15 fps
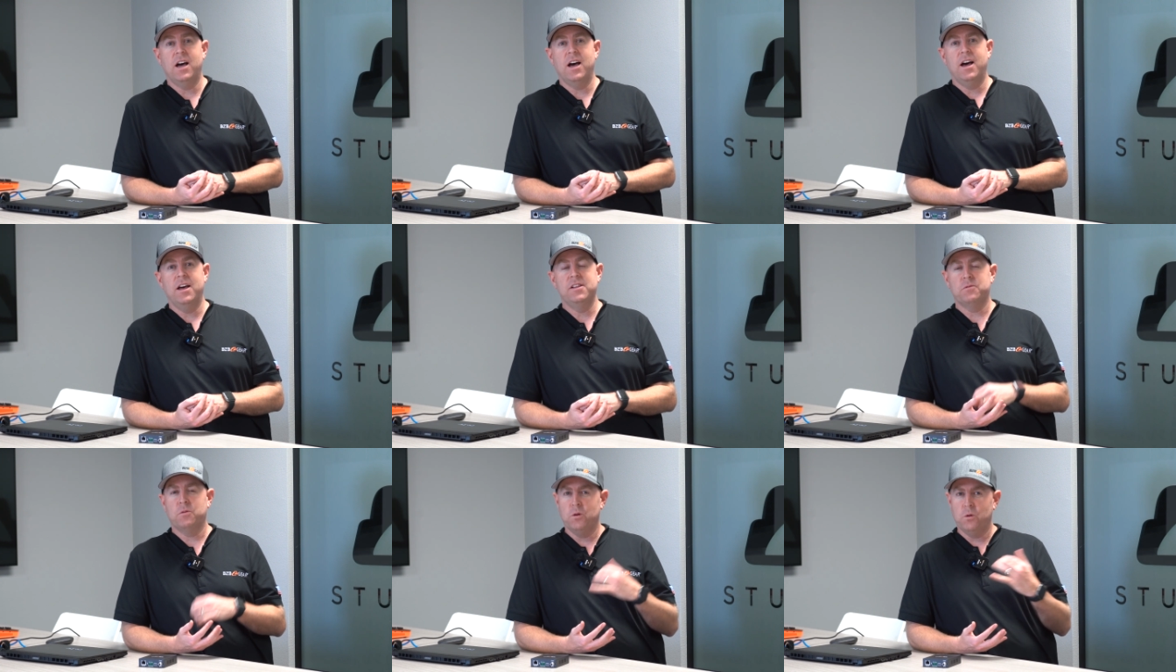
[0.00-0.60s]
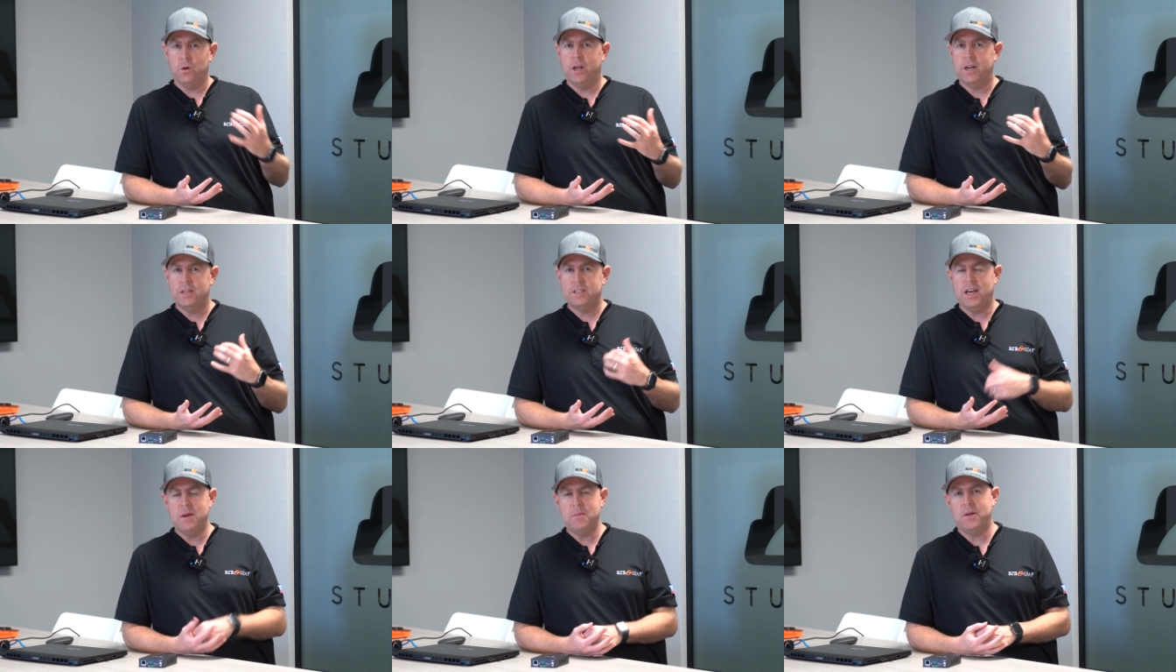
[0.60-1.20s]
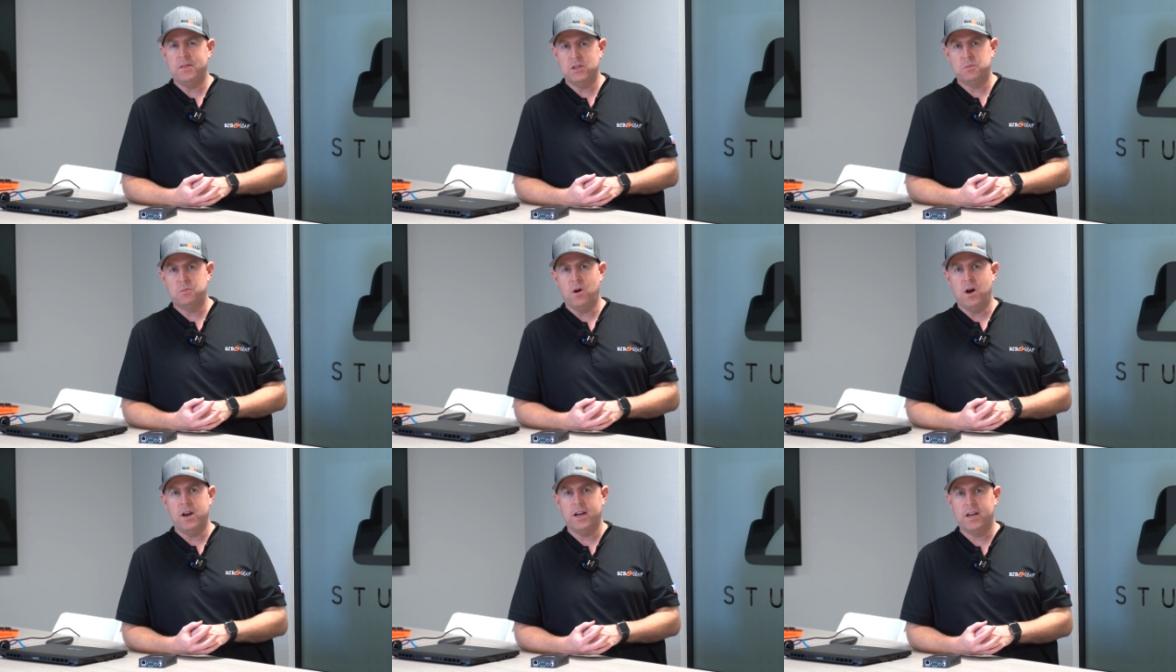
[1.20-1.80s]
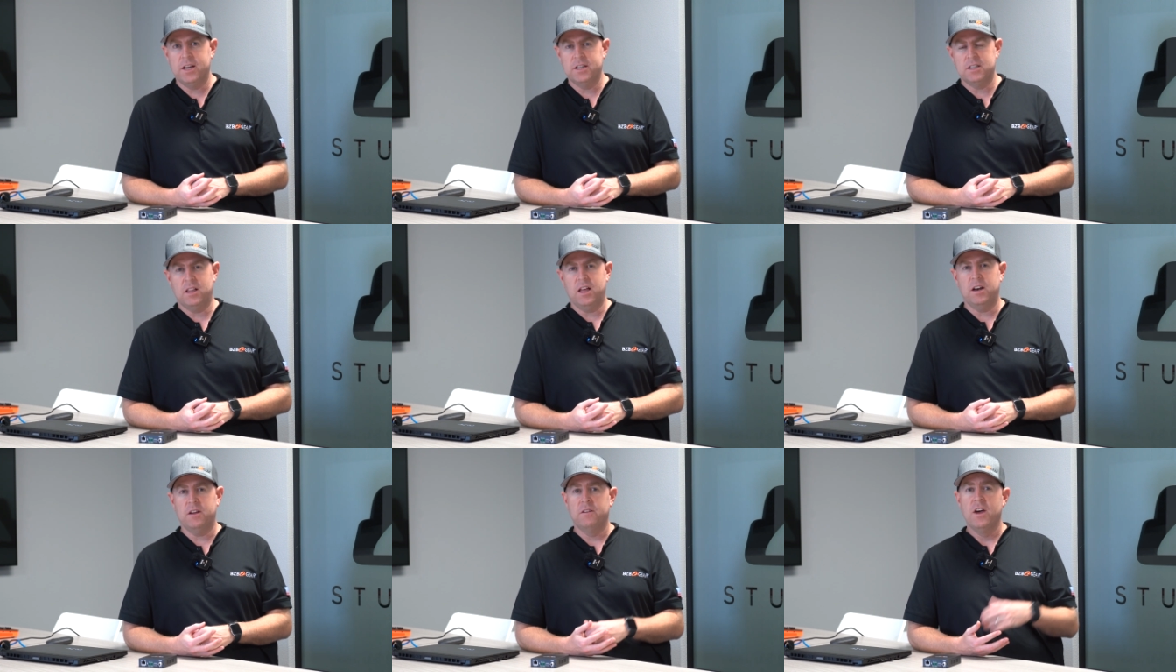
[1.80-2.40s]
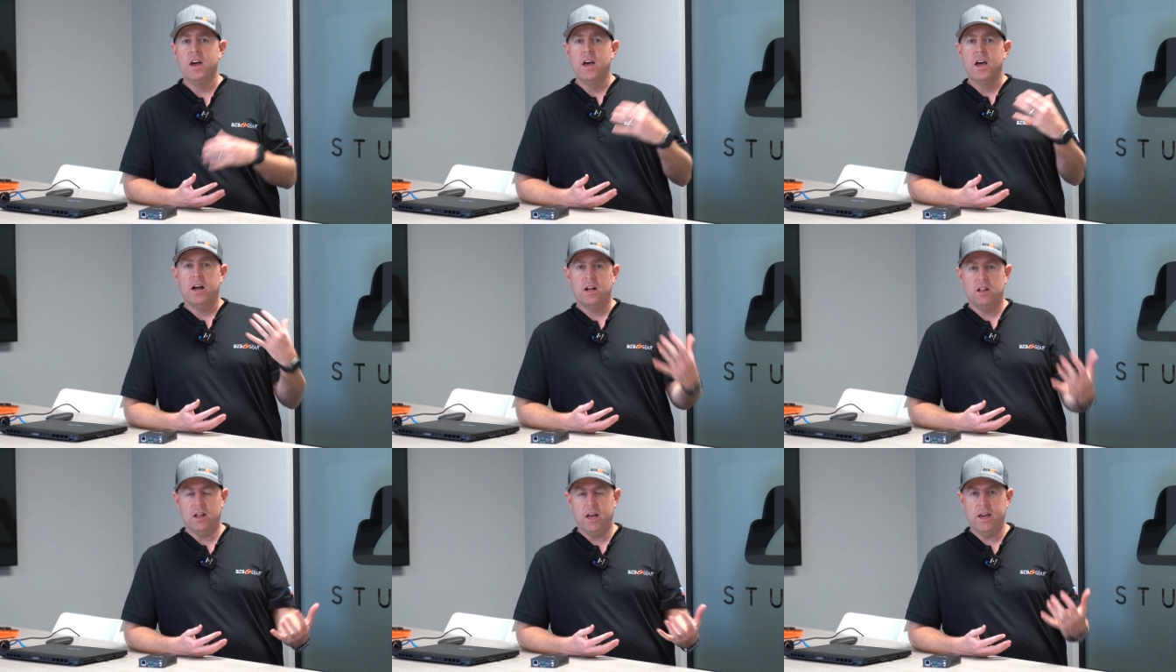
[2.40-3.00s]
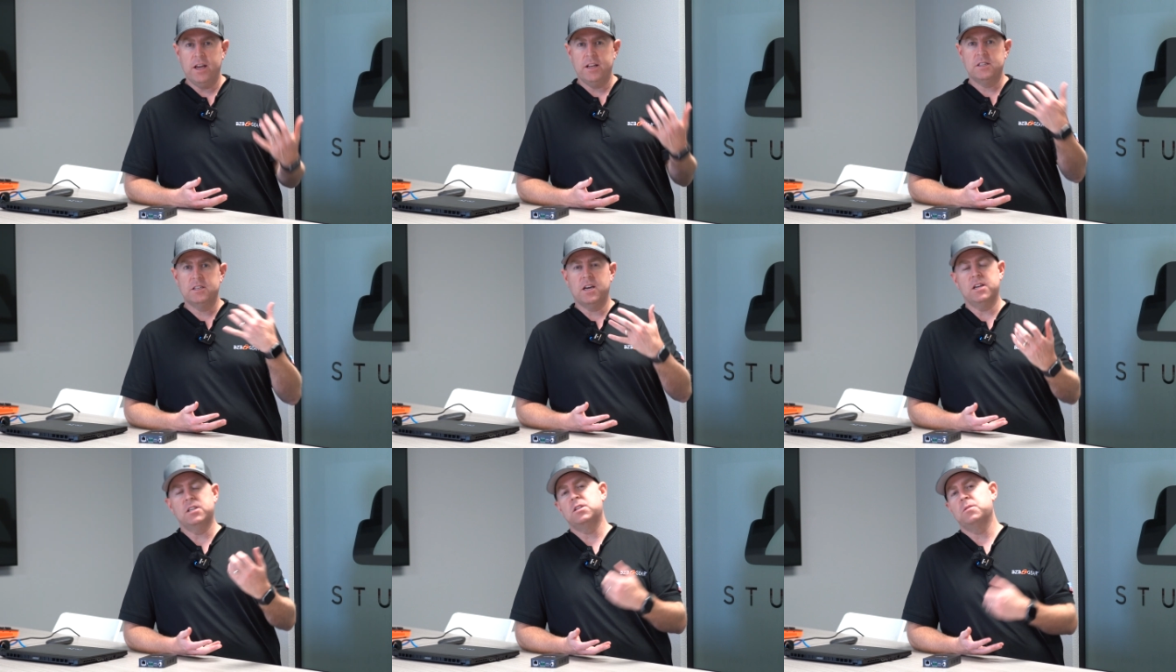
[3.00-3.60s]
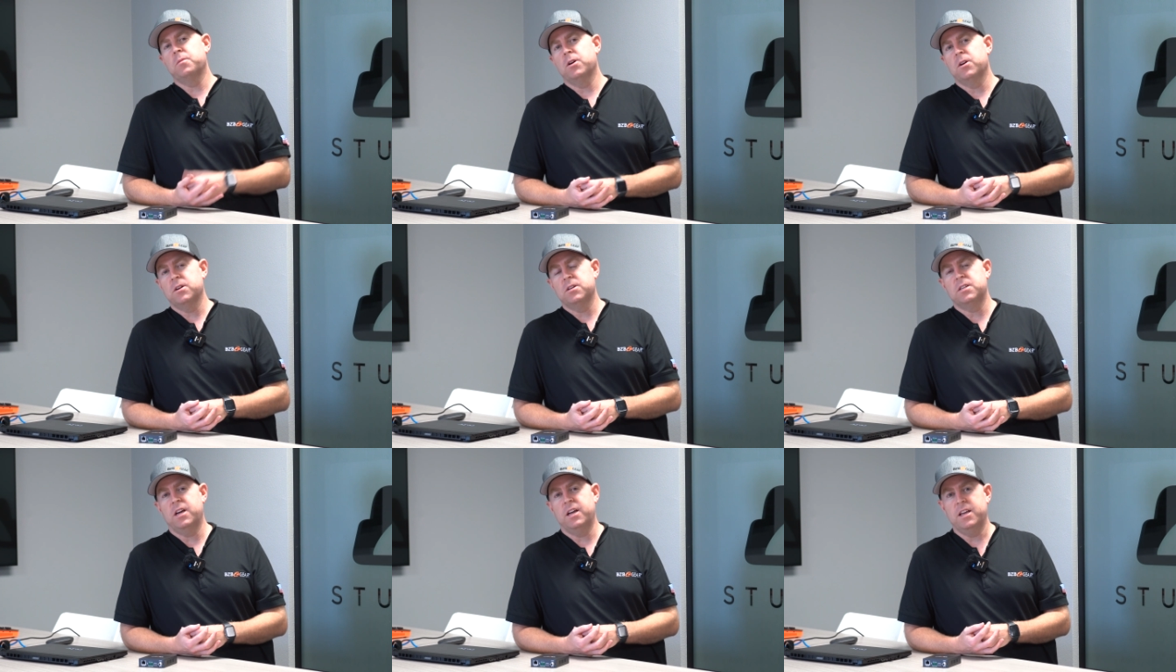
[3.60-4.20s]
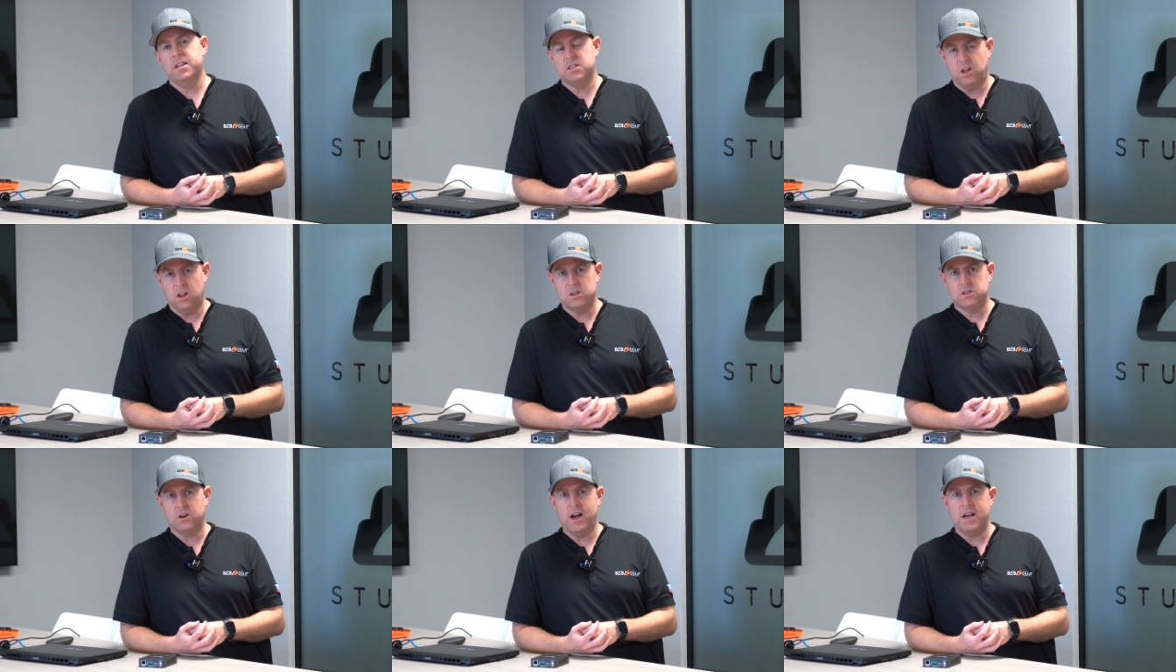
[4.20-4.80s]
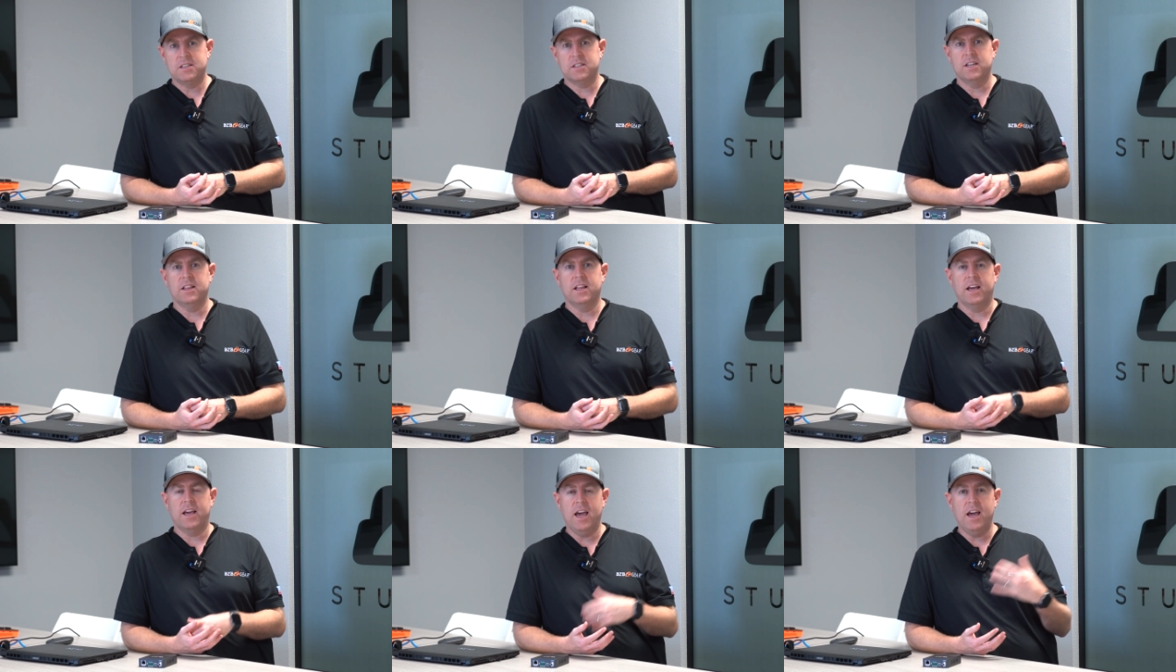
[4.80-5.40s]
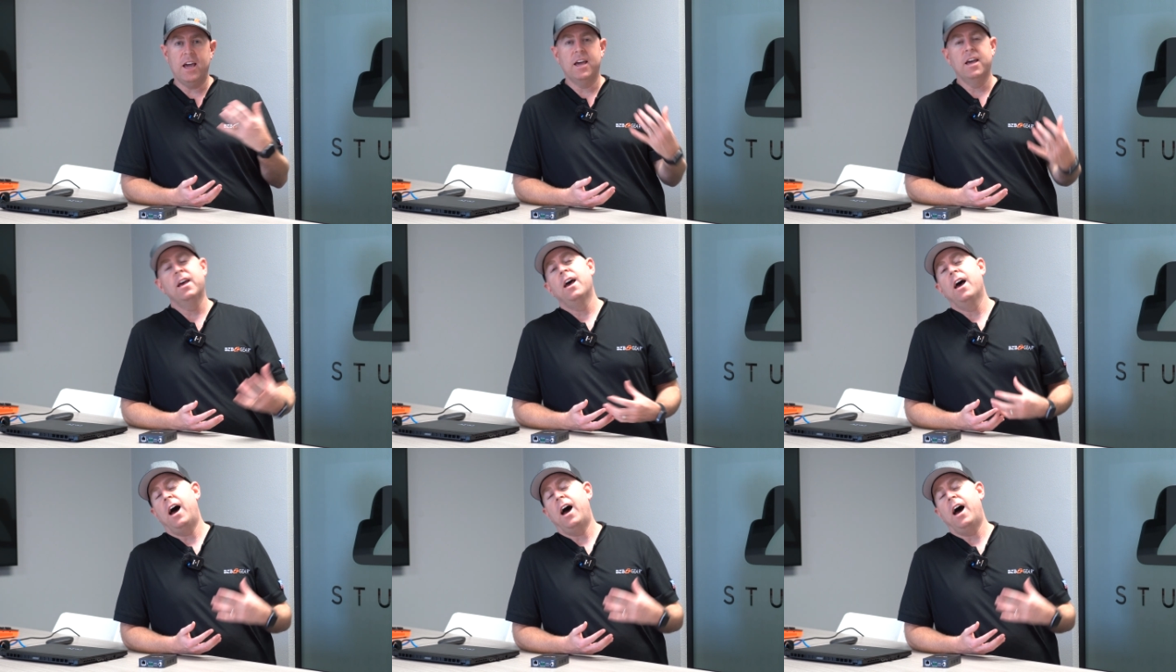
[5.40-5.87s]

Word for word: We're really excited about this product because a lot of clients, customers, installers are asking like, hey,